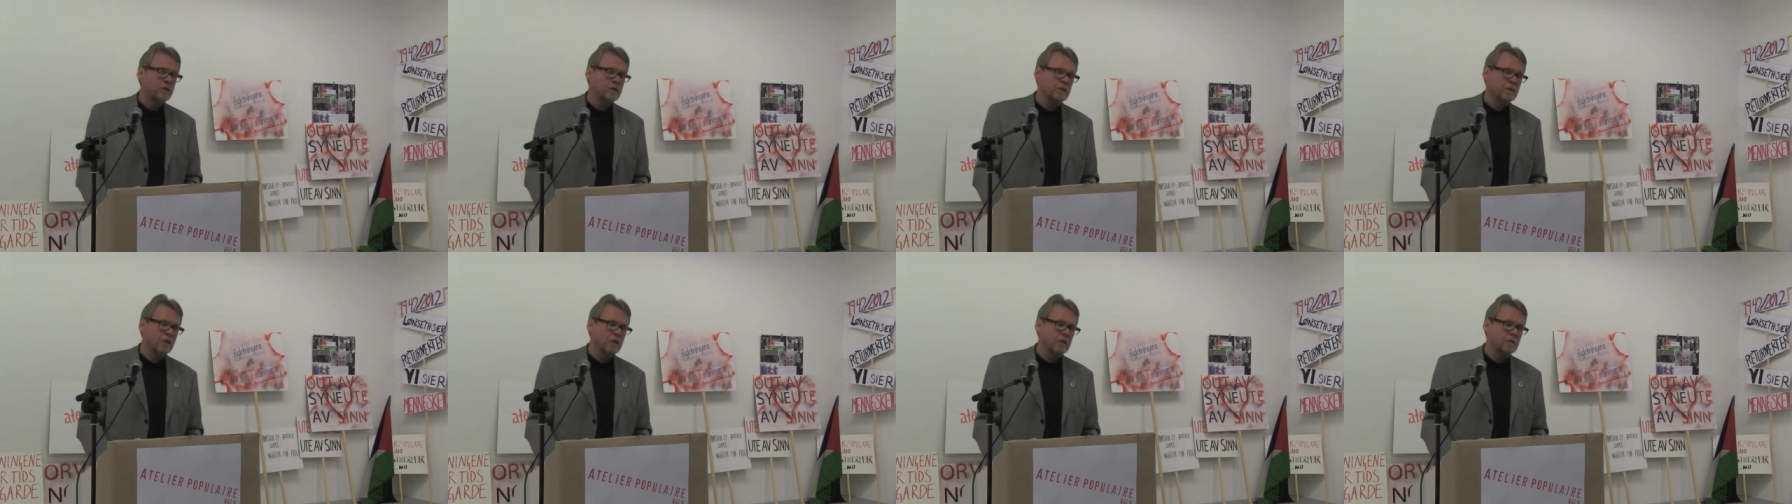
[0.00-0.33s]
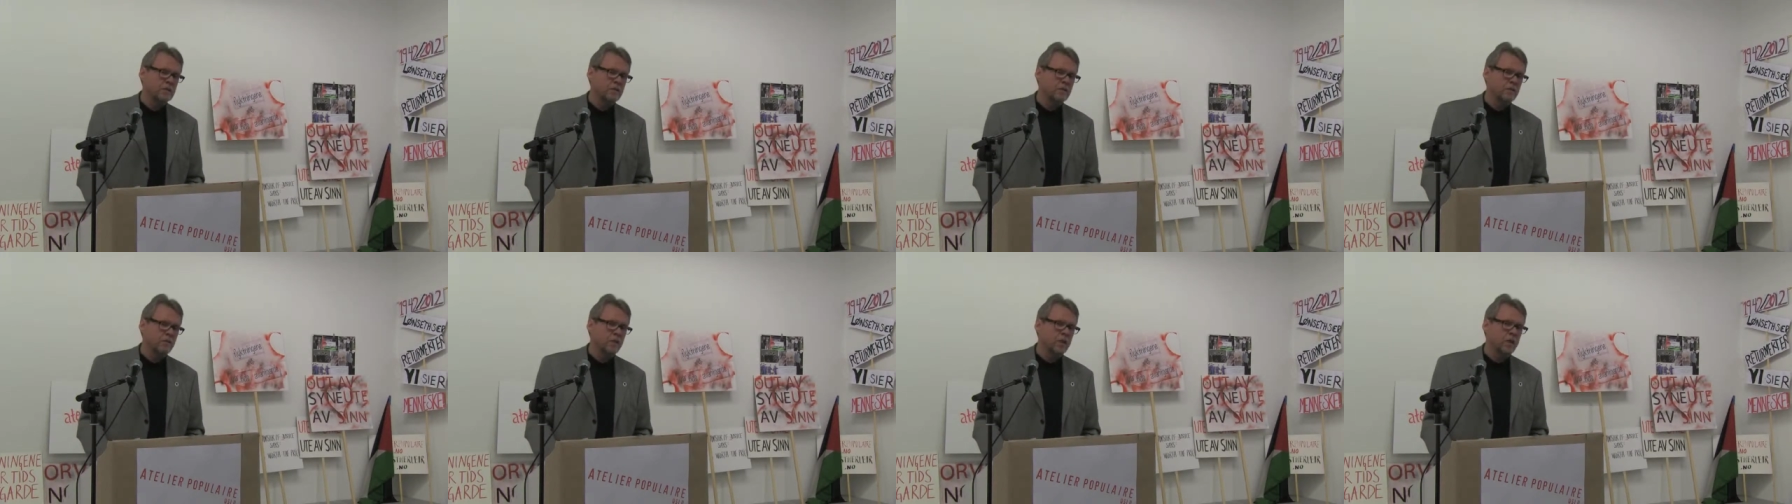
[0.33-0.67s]
is
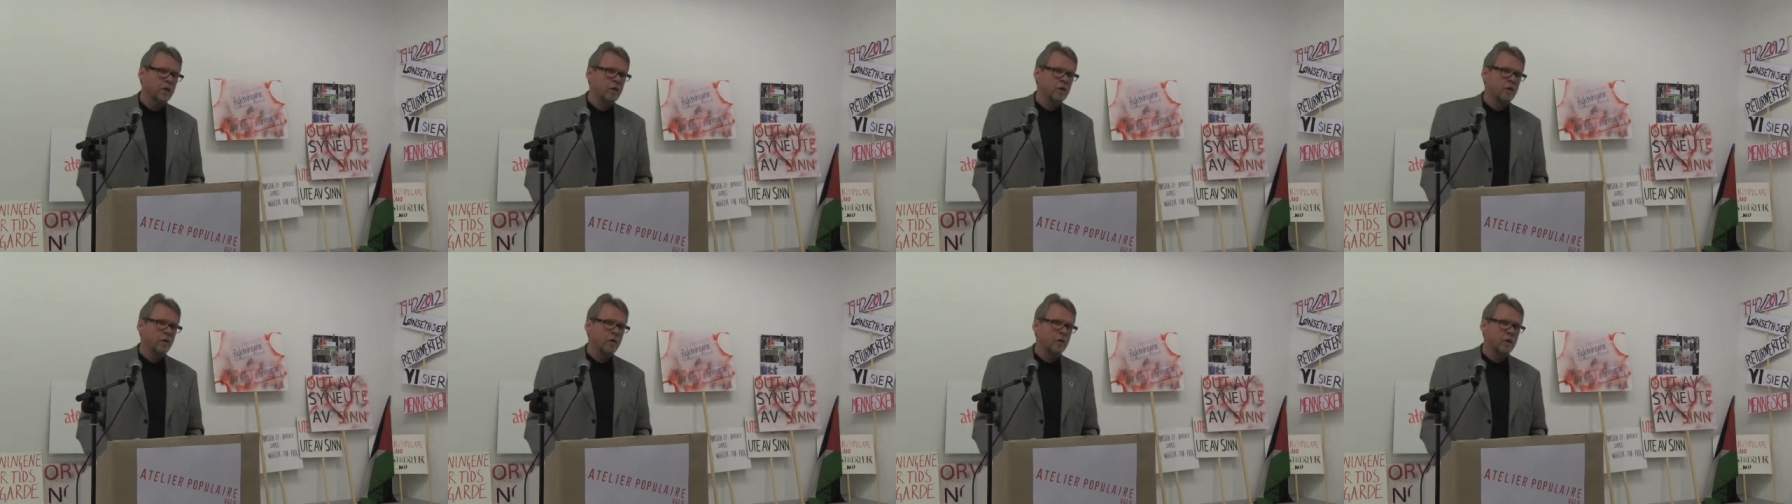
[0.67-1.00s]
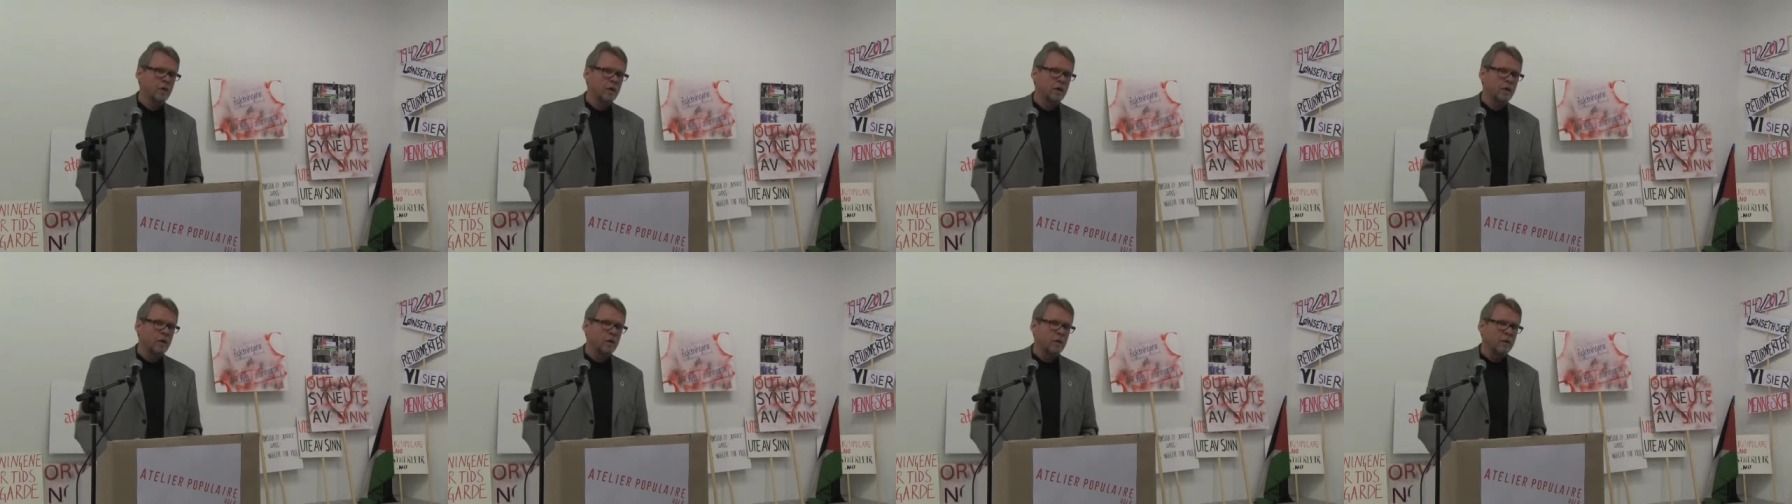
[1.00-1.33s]
actually
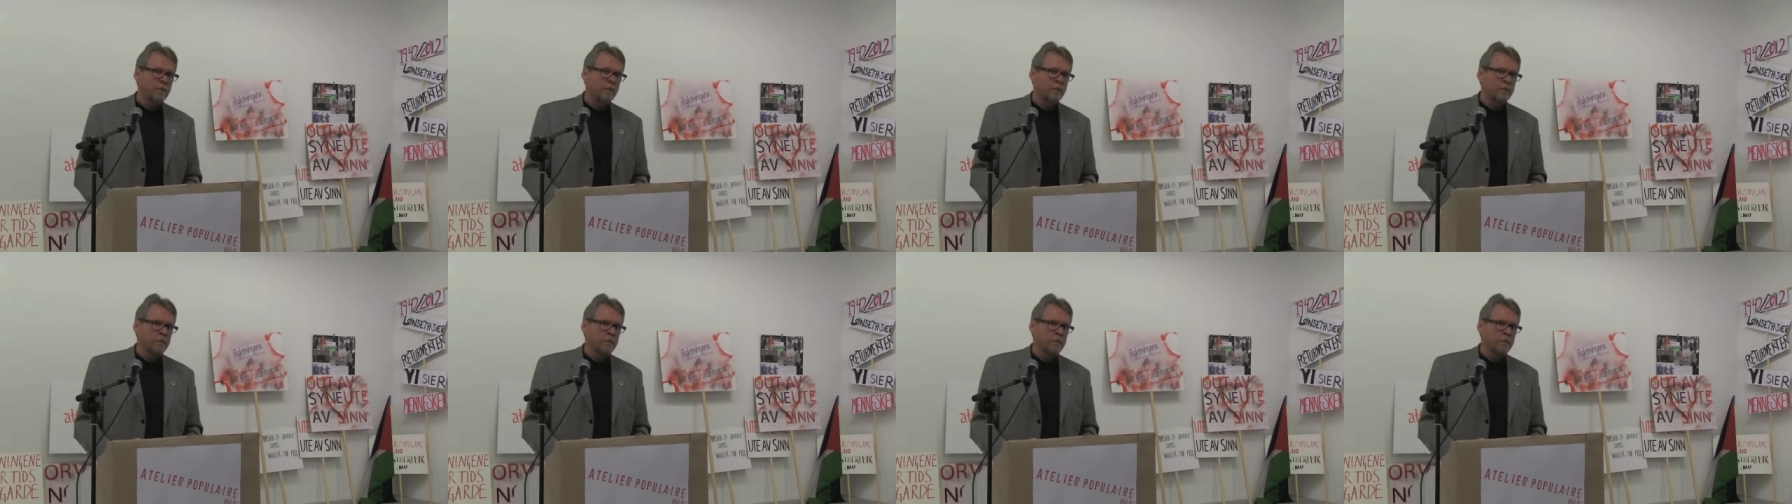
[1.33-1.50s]
becoming,